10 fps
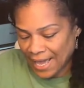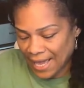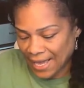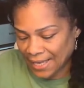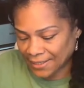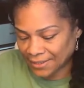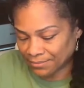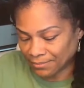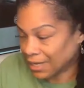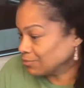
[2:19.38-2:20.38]

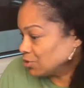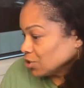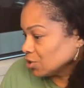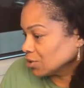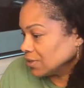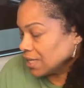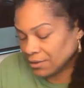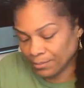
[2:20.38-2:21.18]
And Mom, you're going to look on there.